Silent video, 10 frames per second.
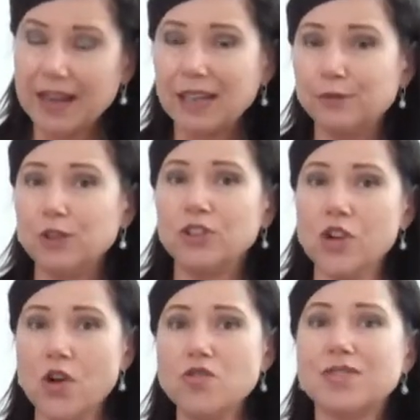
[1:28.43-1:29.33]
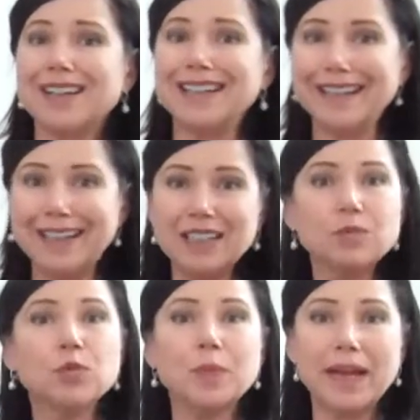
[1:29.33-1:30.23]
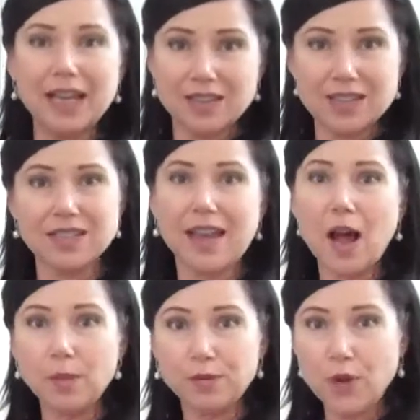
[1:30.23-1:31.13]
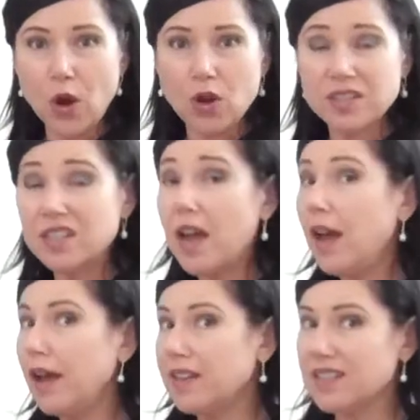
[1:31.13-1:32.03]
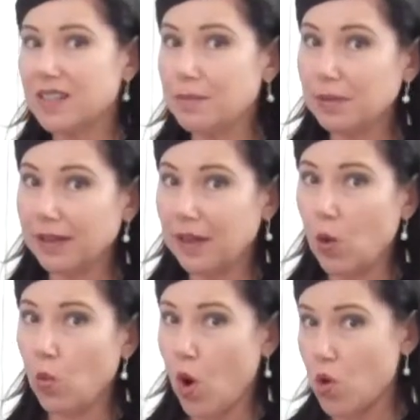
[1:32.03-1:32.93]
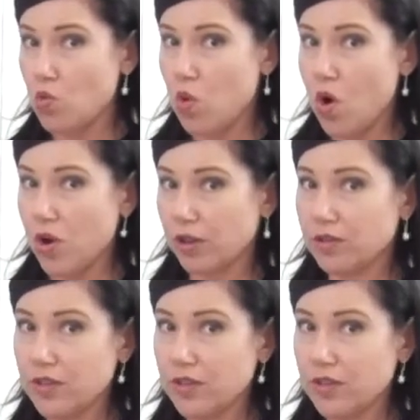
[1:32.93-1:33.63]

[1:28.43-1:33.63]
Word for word: If you don't clean and prepare the scalp first, it simply won't work.